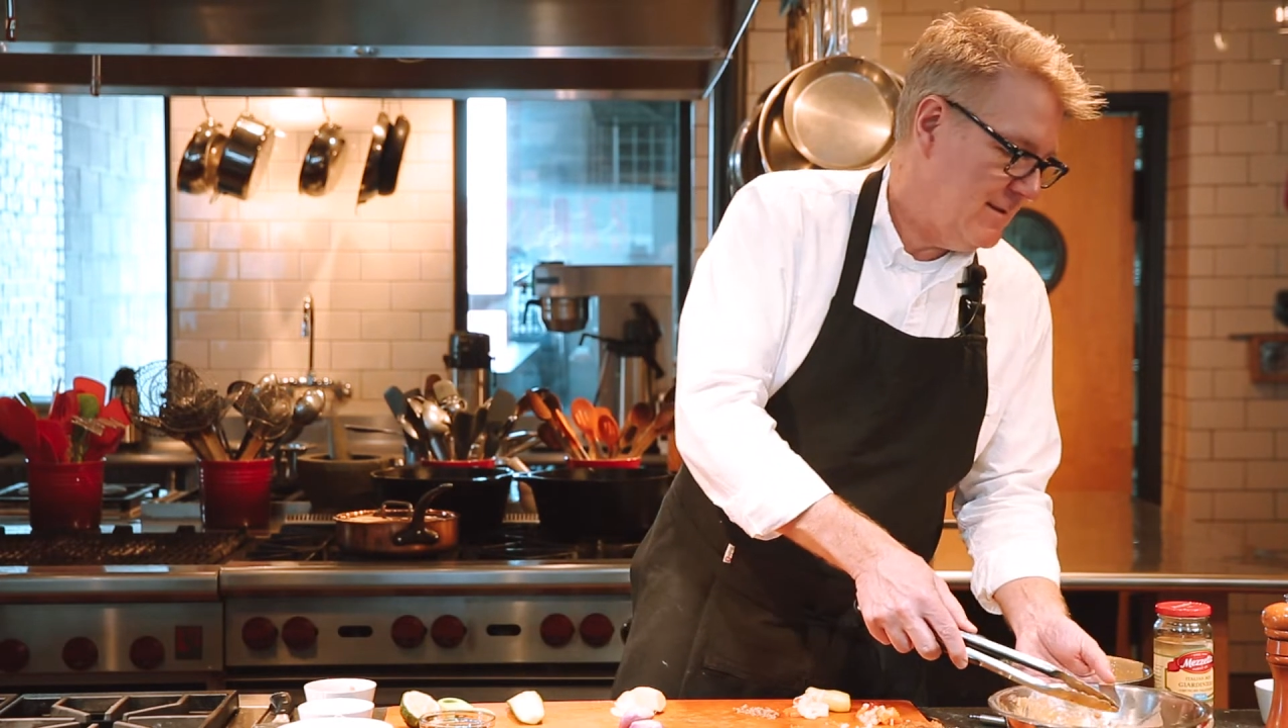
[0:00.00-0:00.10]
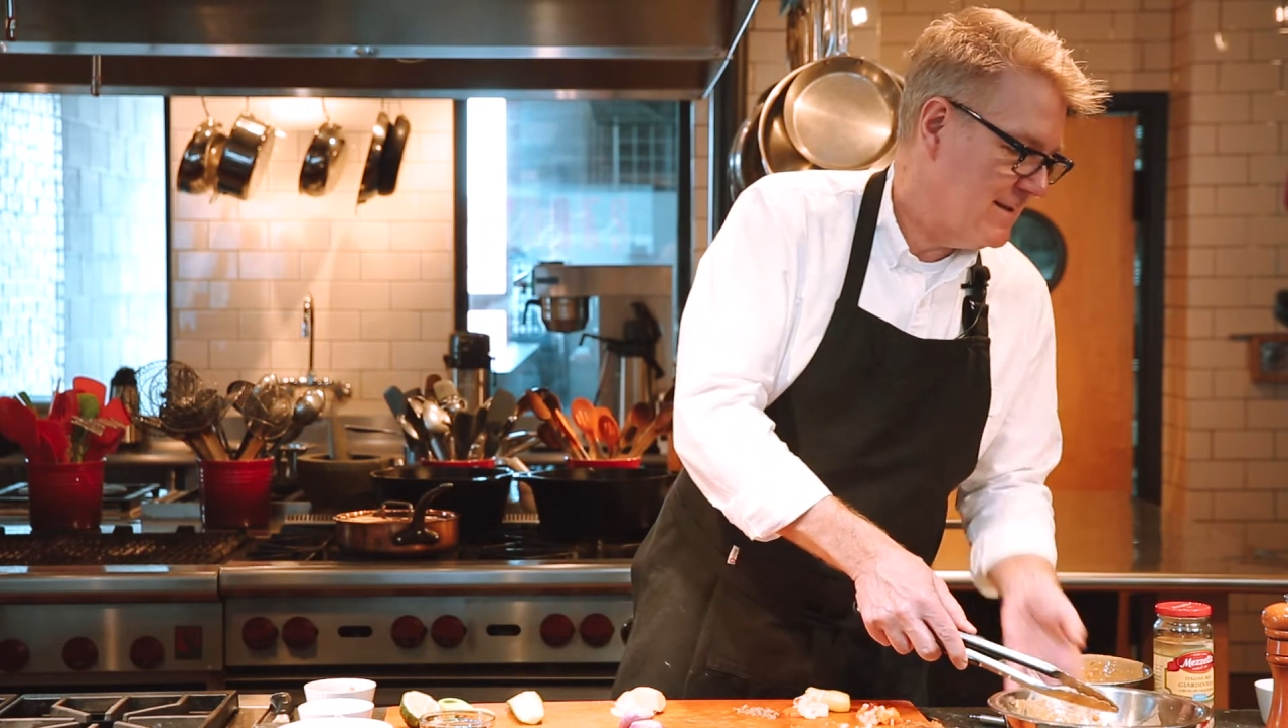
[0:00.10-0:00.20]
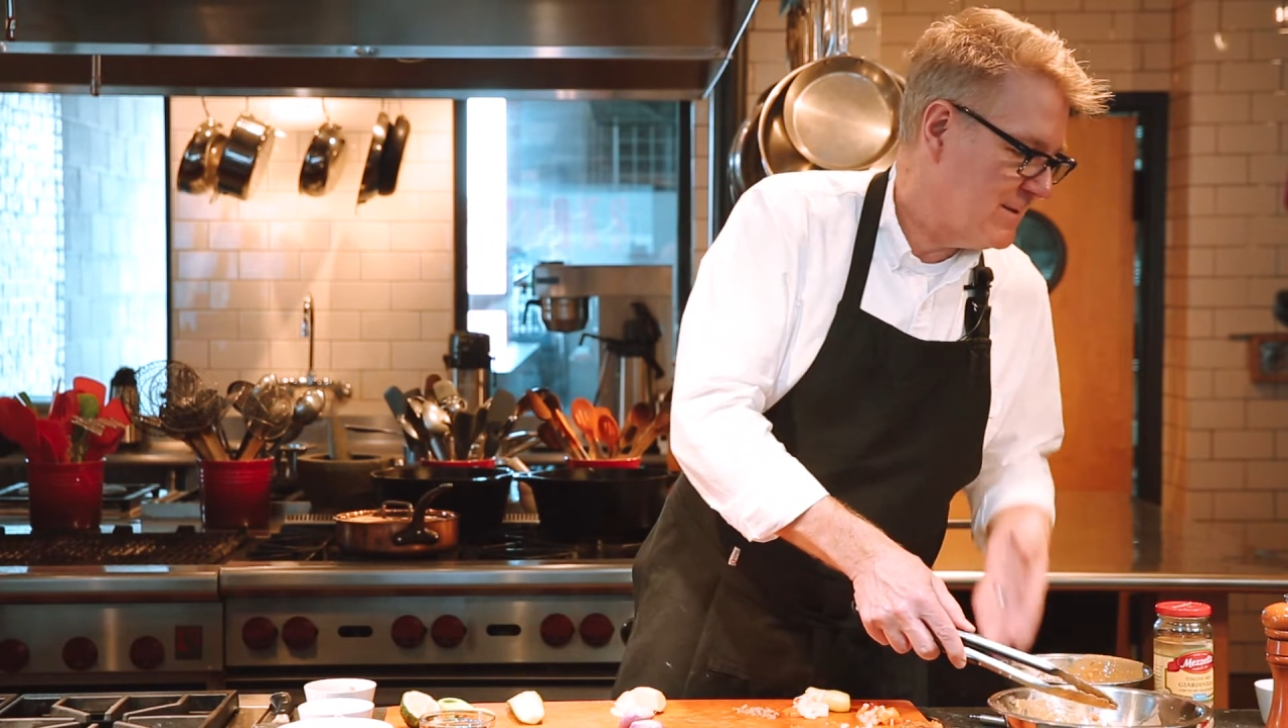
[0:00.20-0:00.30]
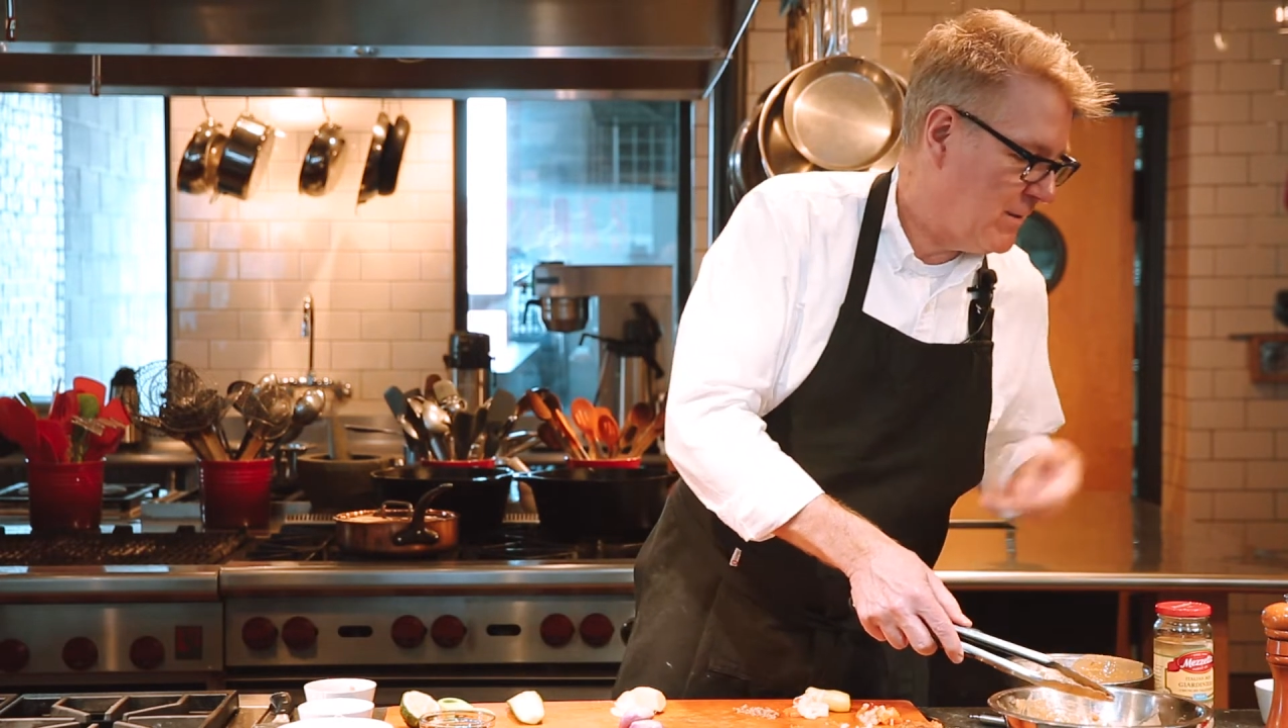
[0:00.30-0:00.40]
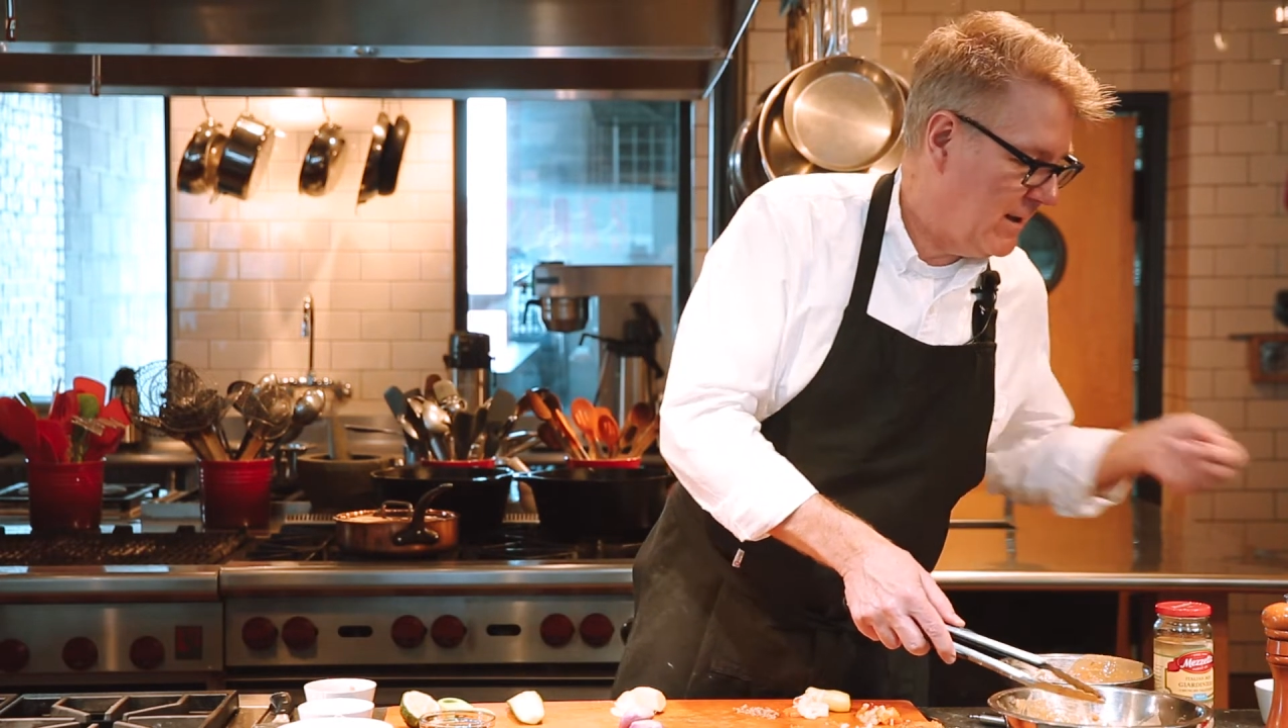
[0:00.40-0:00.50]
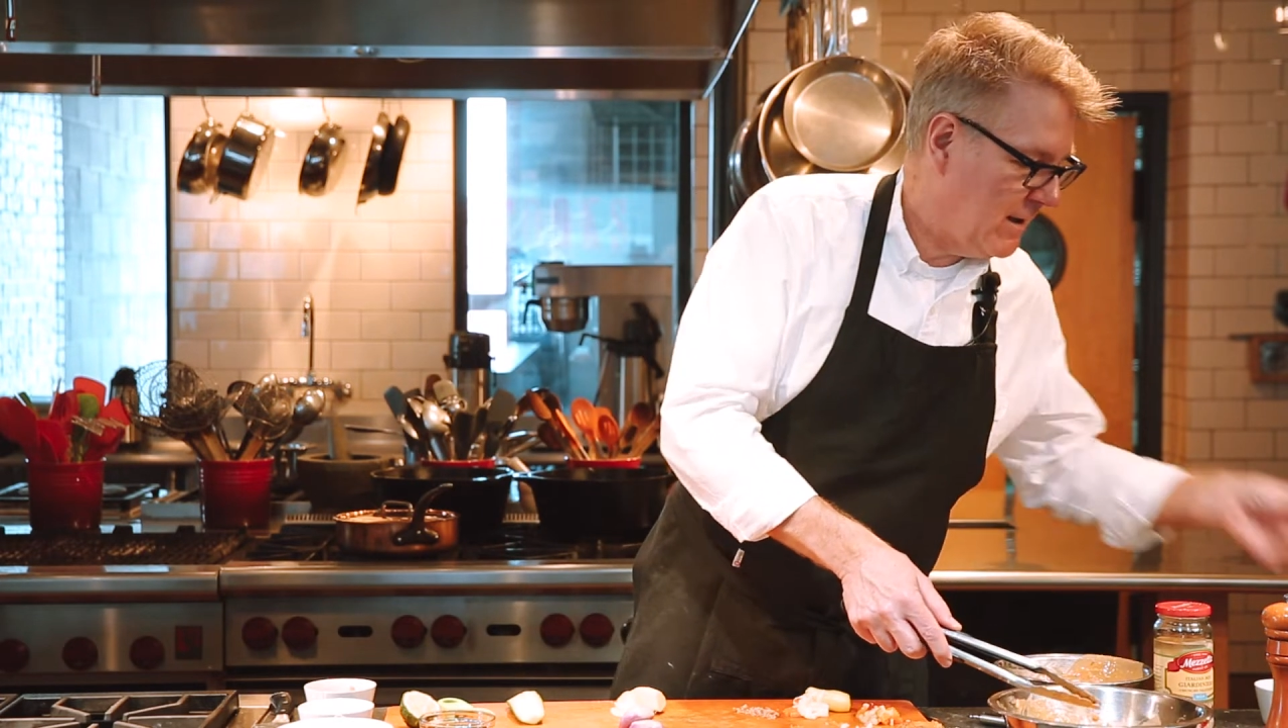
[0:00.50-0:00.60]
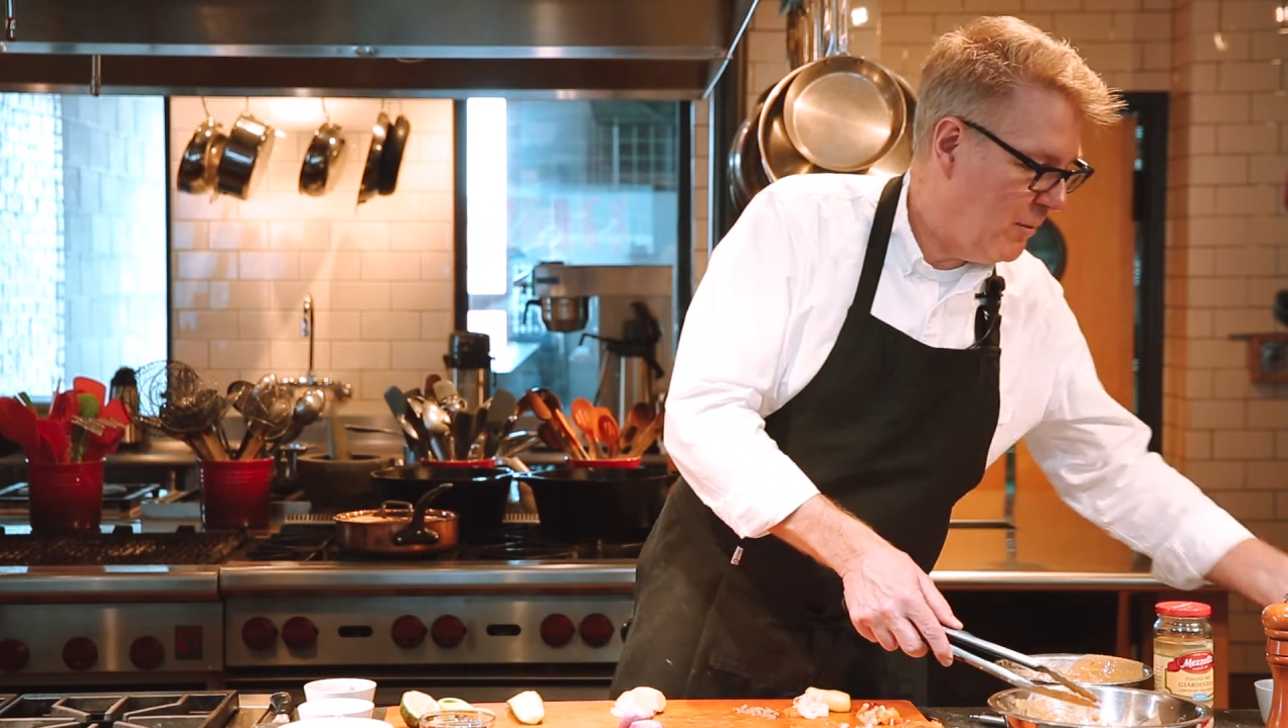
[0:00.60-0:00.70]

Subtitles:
since we're going to